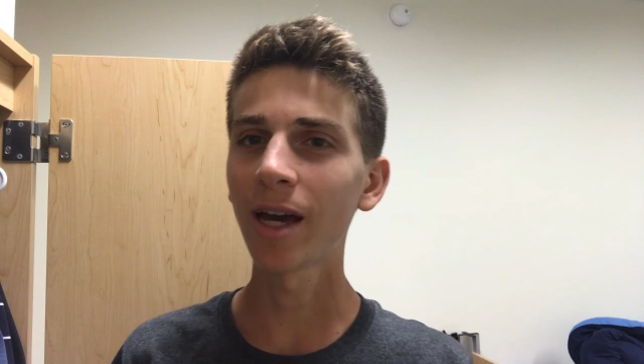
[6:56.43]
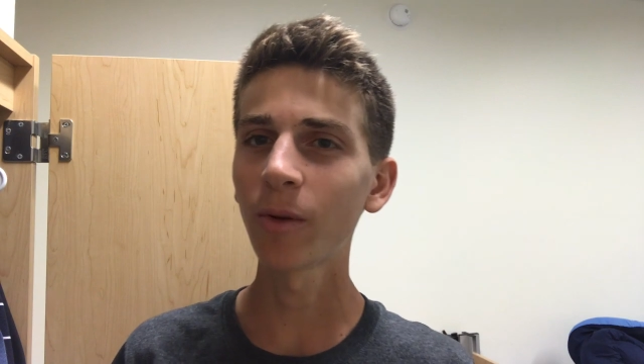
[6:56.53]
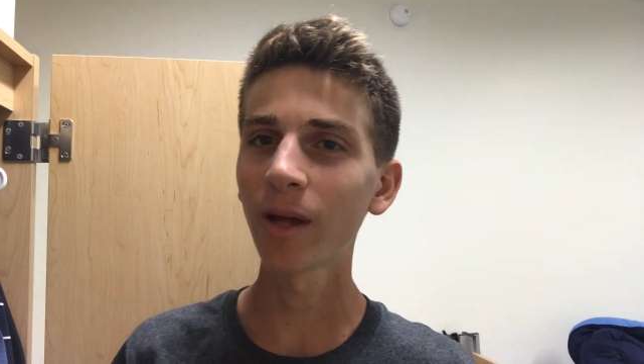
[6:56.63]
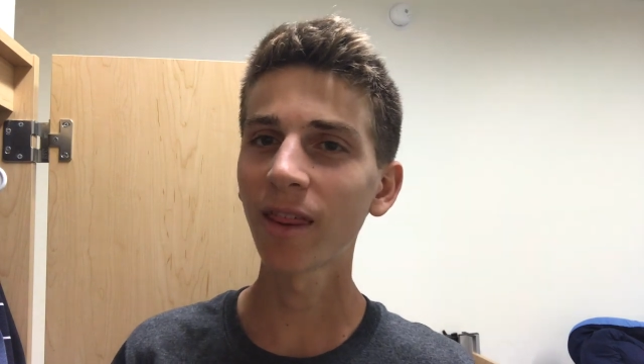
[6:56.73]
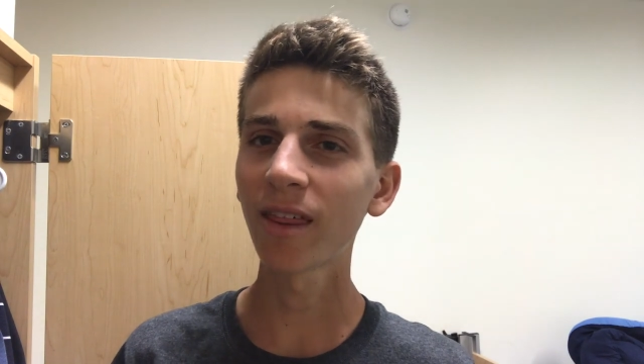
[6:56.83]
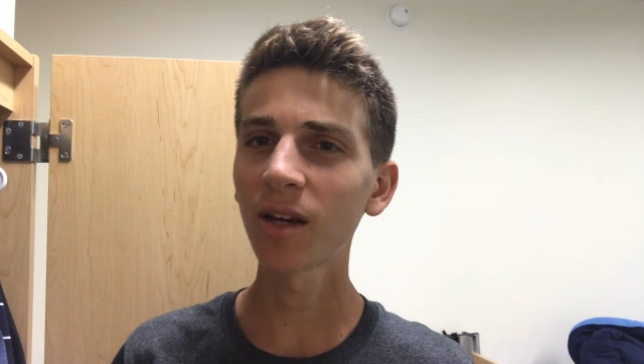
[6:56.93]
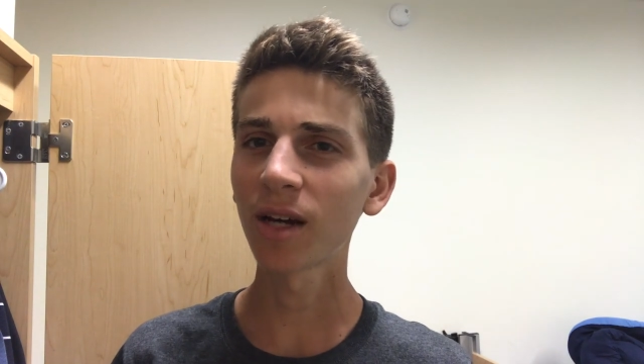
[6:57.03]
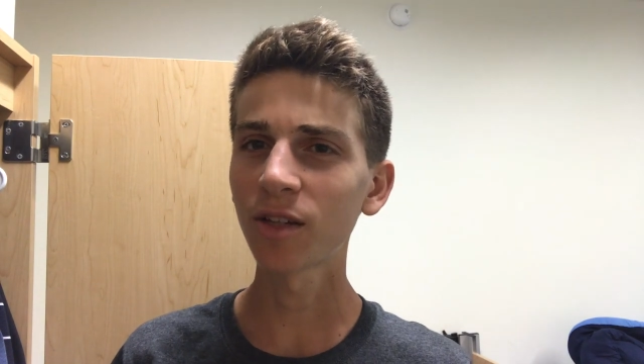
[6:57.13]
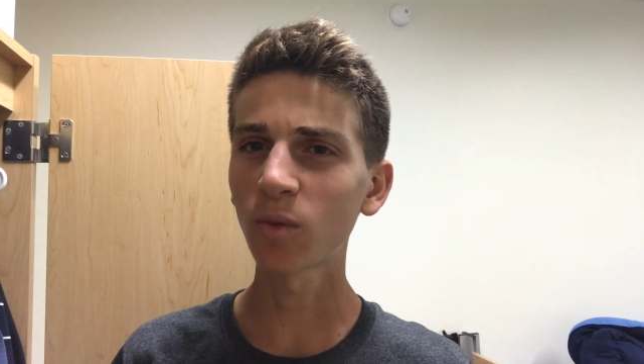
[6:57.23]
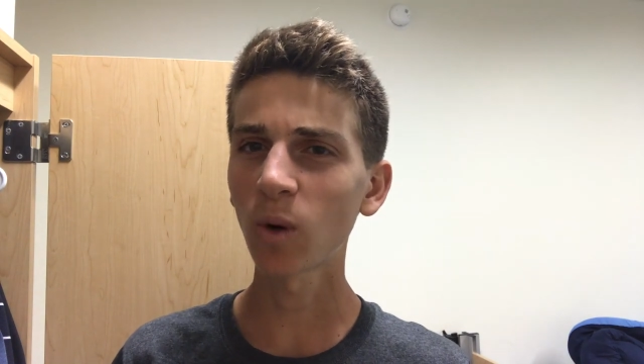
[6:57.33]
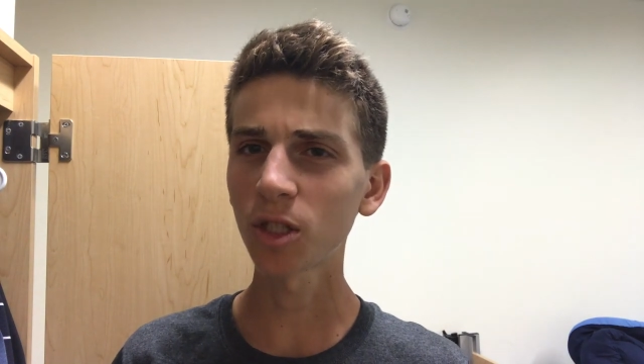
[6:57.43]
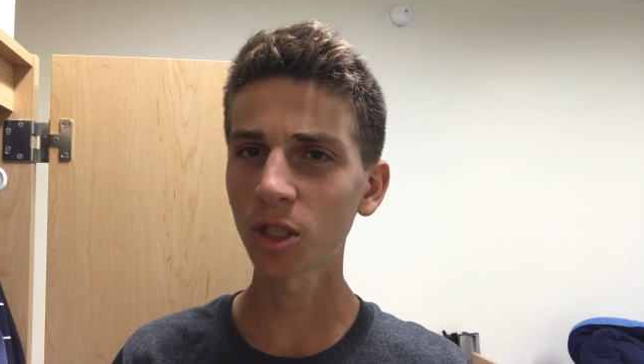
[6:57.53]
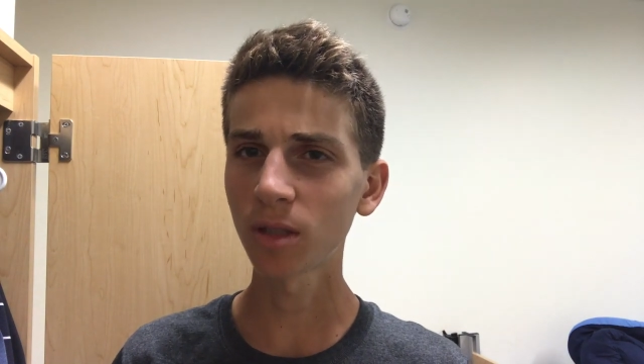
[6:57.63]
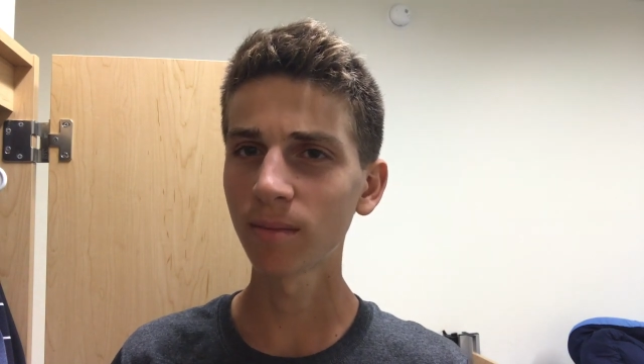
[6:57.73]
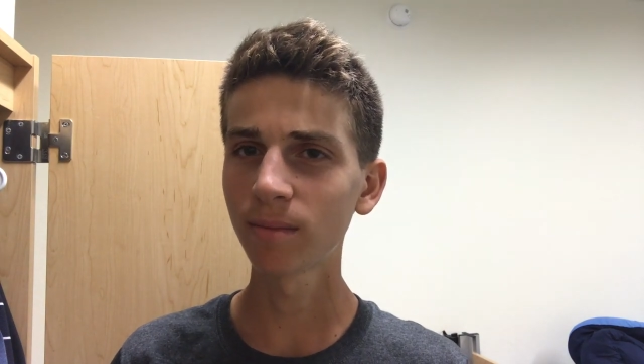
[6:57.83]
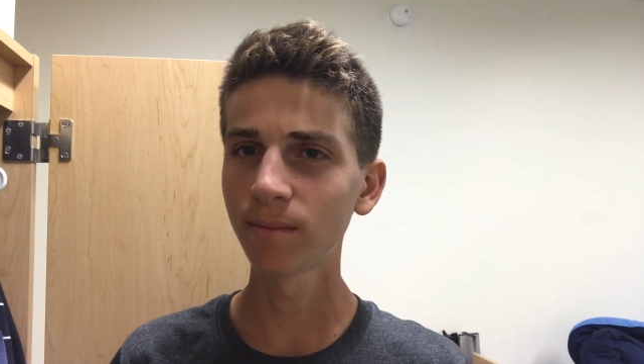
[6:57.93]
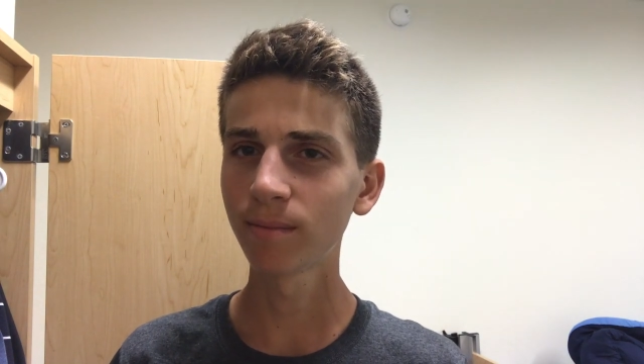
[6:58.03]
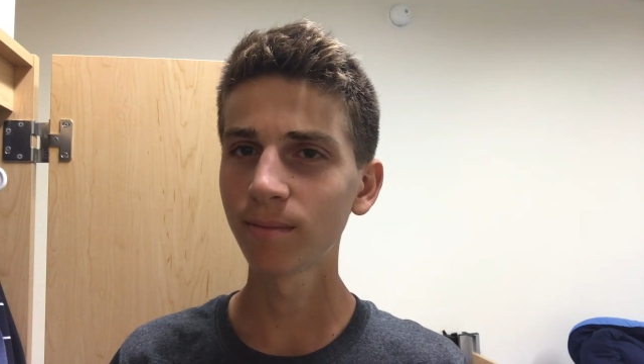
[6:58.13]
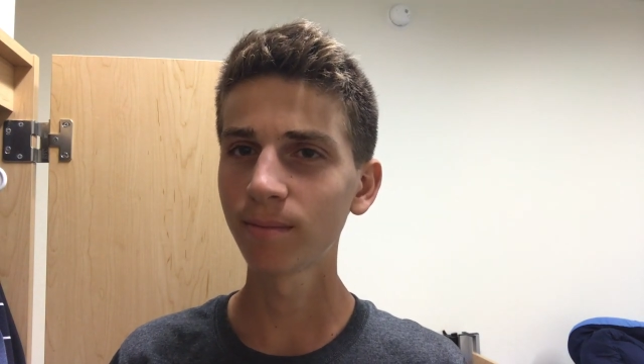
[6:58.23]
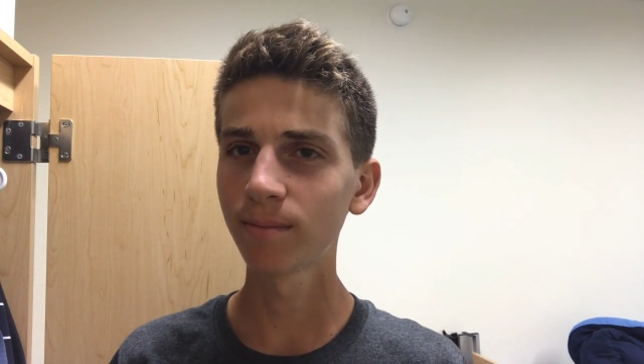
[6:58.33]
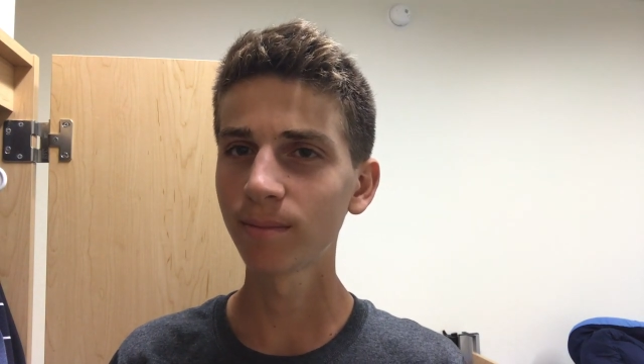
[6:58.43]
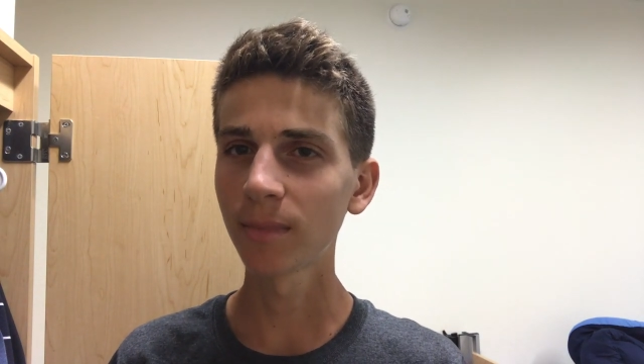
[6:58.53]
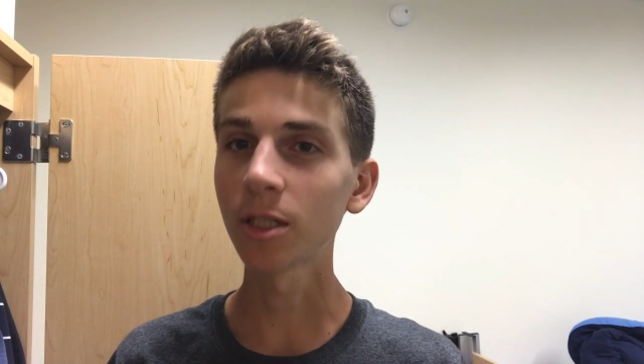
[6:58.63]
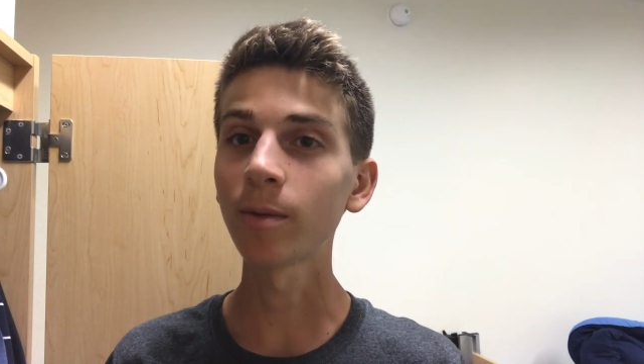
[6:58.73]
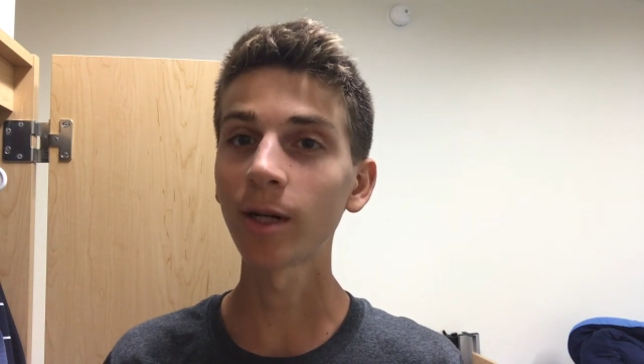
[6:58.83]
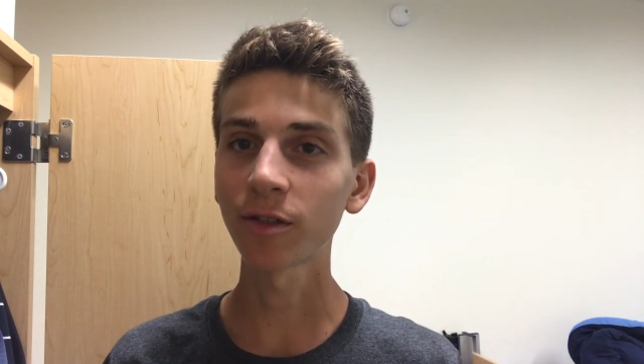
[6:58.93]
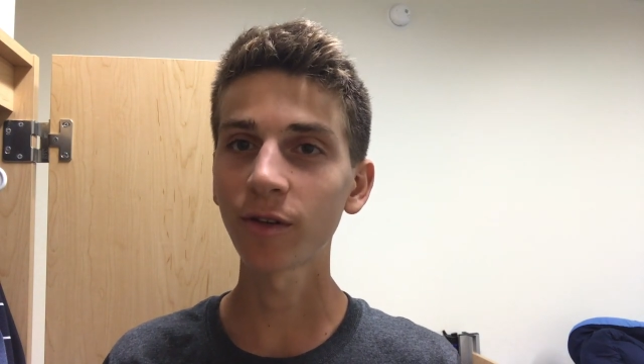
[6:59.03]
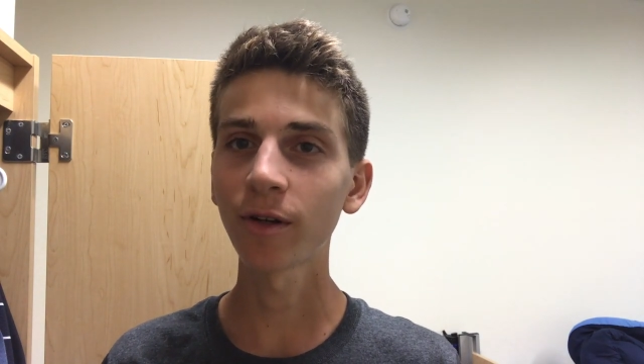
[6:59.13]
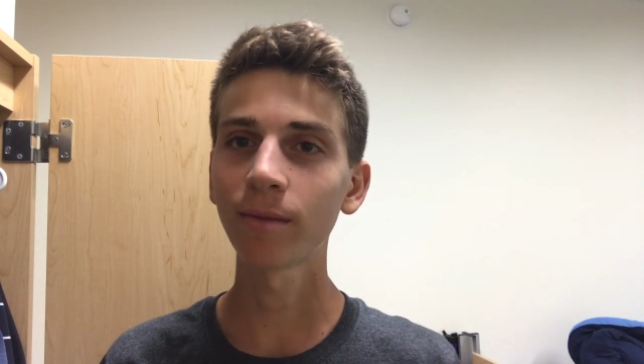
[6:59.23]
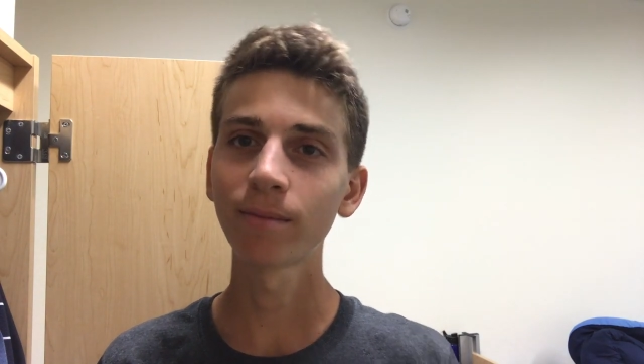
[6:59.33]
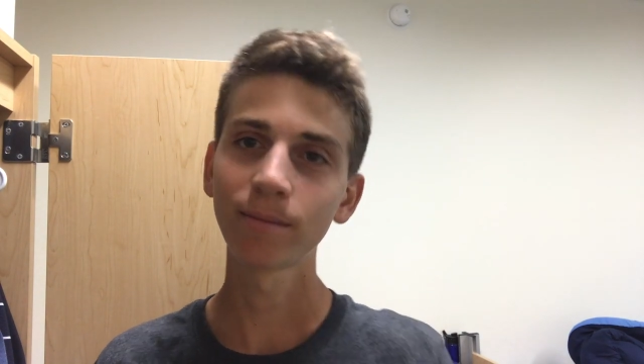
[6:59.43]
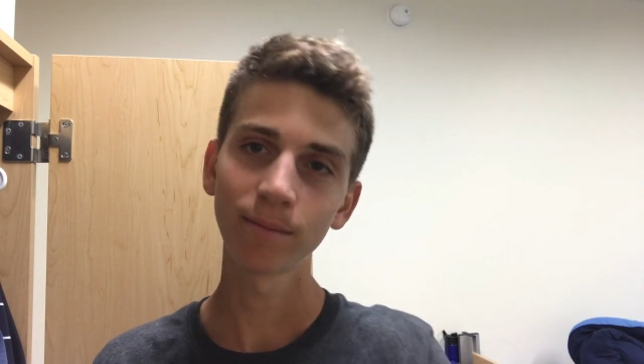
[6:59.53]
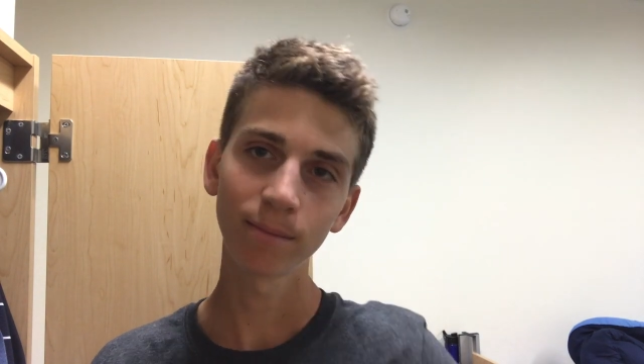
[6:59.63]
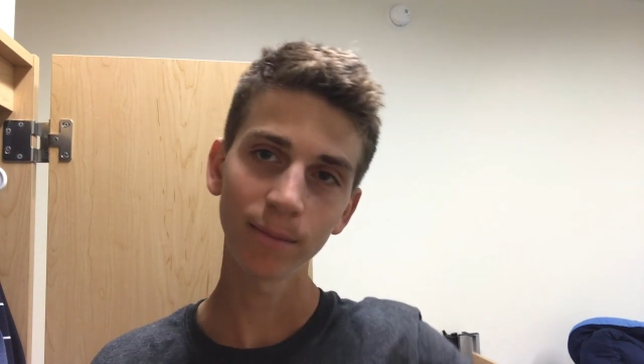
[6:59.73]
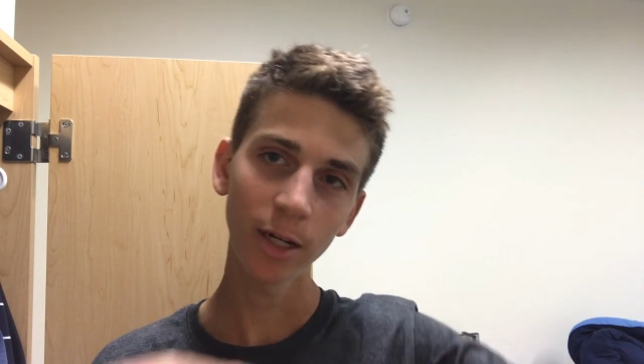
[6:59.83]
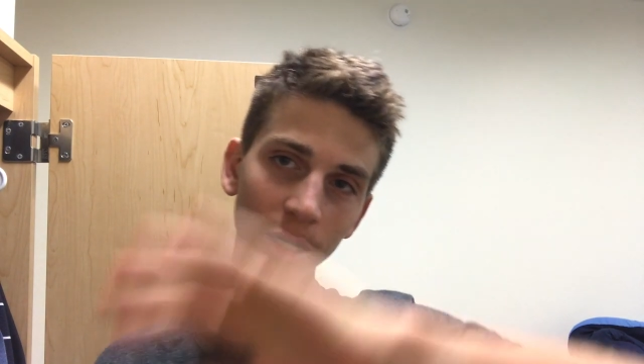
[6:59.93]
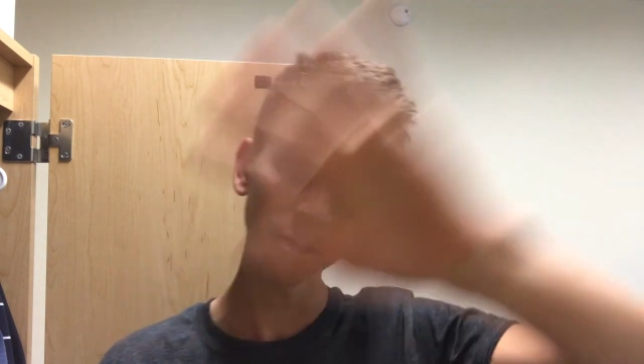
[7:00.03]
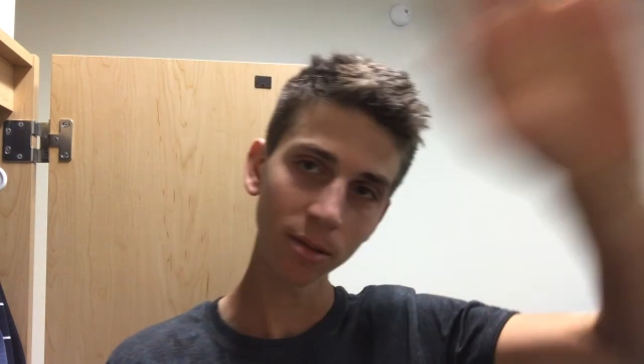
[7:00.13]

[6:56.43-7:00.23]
Anyway, thank you guys for watching. I'll see you in my next video. Bye